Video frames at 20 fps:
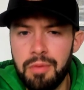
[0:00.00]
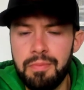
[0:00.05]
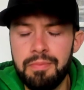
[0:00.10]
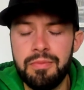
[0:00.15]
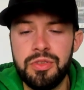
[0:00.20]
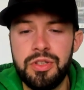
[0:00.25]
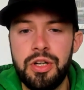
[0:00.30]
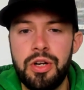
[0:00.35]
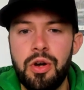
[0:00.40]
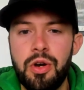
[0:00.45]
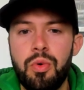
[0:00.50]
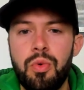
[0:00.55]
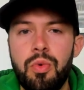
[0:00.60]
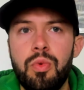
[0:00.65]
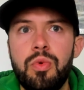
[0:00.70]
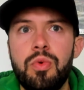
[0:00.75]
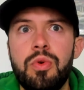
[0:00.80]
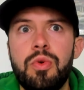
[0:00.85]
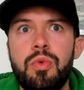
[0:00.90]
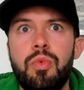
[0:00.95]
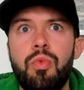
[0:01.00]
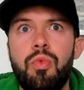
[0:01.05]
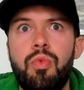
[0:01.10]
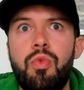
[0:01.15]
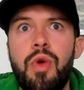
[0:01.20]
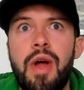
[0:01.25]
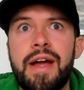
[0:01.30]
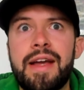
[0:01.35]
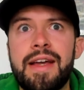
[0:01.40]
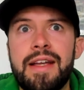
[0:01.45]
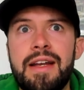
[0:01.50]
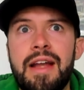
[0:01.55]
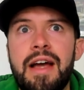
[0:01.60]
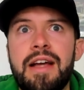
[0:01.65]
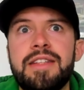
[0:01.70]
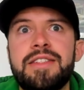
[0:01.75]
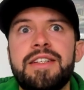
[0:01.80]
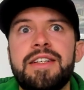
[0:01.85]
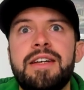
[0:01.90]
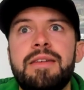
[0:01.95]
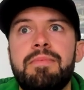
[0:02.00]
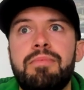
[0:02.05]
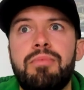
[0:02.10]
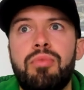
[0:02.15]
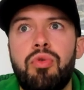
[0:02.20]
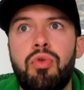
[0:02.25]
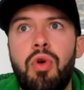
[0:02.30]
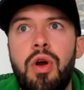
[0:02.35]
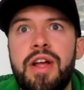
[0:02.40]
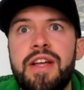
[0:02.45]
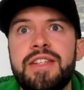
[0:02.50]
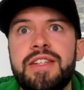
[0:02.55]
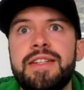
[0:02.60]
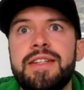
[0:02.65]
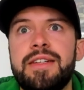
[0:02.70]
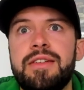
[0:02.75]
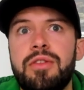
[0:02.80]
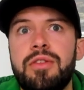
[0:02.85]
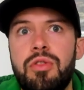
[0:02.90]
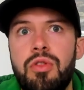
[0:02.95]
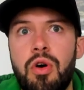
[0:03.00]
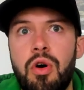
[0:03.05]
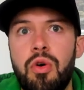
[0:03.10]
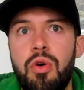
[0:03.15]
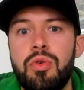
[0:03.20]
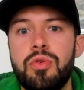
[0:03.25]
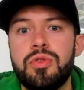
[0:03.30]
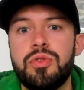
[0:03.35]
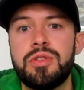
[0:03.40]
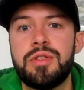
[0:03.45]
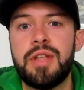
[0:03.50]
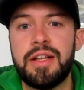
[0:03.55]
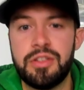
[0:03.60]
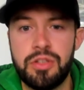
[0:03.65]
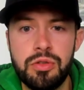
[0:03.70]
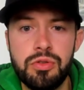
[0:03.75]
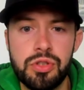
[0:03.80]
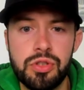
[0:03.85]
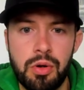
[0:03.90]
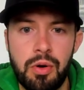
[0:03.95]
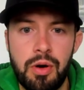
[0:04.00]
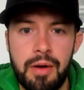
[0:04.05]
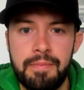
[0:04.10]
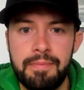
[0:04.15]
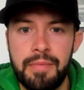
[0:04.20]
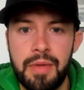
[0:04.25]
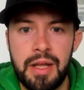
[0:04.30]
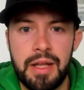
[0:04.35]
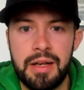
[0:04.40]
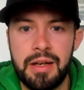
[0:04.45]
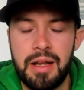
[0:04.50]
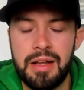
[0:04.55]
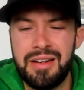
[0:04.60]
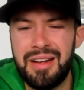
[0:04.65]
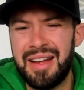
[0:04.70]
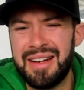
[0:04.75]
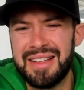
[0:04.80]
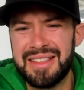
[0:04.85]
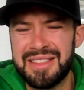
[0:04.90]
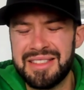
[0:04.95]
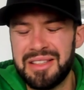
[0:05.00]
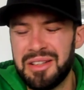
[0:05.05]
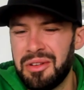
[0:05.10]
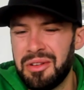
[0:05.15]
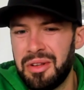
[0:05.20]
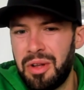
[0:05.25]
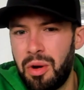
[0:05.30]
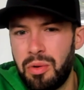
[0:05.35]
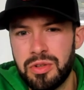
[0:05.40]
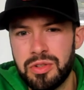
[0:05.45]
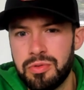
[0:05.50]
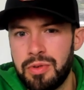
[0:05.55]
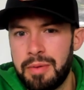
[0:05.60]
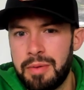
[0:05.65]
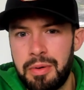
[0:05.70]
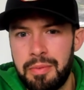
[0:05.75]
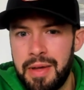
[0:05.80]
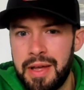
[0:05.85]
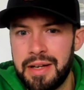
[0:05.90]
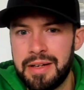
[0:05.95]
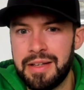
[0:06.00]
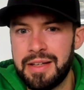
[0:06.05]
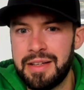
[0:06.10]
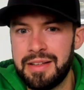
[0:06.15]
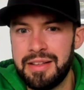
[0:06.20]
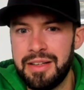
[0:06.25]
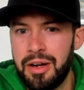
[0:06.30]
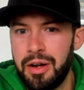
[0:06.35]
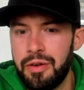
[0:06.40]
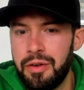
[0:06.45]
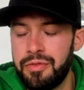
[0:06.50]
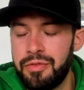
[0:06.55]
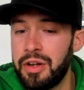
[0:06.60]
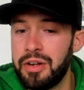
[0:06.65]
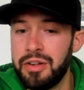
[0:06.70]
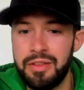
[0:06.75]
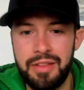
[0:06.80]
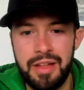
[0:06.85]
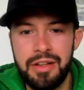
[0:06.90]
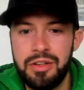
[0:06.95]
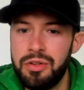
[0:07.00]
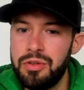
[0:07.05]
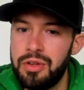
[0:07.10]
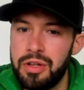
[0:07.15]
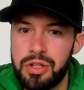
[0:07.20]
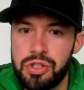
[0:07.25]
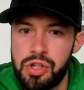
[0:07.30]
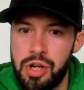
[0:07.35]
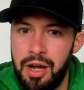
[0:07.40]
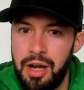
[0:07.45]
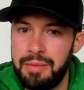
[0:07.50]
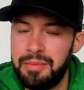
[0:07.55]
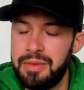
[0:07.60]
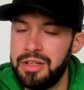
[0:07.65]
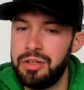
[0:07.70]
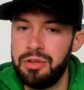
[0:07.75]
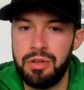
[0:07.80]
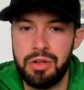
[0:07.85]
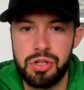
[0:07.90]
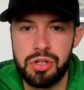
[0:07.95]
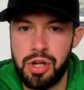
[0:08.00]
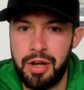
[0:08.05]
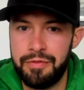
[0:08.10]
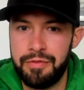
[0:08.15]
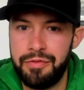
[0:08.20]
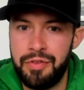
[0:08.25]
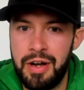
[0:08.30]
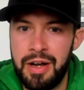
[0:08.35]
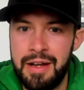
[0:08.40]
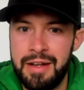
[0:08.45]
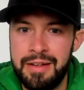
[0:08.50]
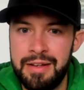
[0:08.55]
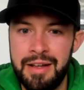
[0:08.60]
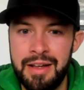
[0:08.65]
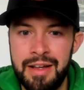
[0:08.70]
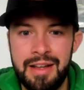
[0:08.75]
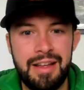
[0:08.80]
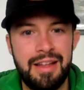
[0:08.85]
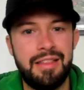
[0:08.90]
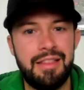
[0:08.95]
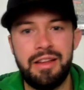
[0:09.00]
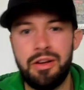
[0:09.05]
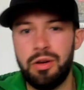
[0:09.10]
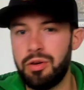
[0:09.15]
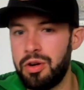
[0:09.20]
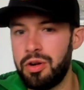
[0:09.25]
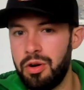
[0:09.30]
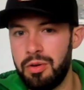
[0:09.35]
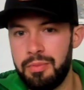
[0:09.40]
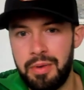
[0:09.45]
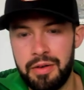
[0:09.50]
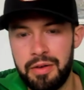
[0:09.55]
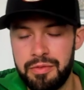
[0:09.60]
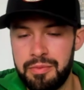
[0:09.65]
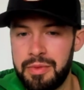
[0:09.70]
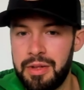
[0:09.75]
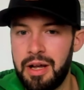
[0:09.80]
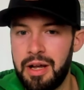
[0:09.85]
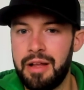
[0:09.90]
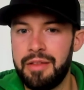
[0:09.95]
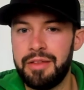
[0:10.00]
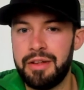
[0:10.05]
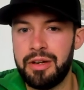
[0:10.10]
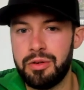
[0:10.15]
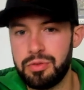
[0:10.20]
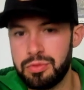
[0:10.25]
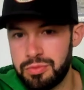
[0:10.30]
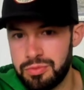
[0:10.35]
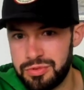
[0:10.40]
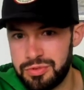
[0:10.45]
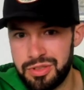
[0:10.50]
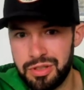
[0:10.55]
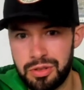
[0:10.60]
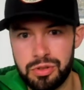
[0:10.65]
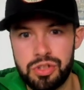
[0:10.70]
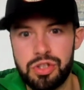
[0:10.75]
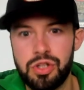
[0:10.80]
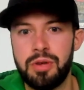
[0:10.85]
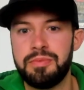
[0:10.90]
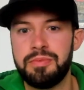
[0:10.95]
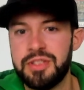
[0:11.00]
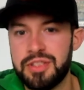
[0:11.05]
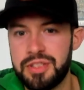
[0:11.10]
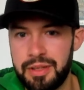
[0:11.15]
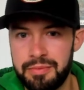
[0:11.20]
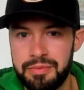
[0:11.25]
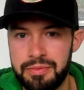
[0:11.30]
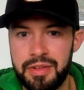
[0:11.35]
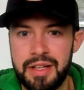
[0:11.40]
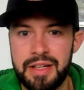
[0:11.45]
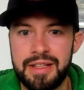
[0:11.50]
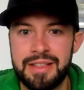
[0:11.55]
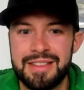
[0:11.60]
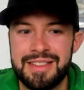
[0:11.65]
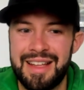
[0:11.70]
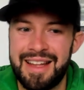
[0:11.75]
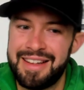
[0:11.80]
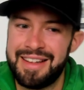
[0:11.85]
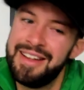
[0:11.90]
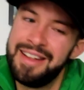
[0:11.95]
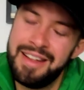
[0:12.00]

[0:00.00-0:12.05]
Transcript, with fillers: you know, recognizing and praising those that do show up and, and not necessarily always reprimanding you know if they they do their job they do their job fine and they don't go above and beyond they don't you know show up to some things like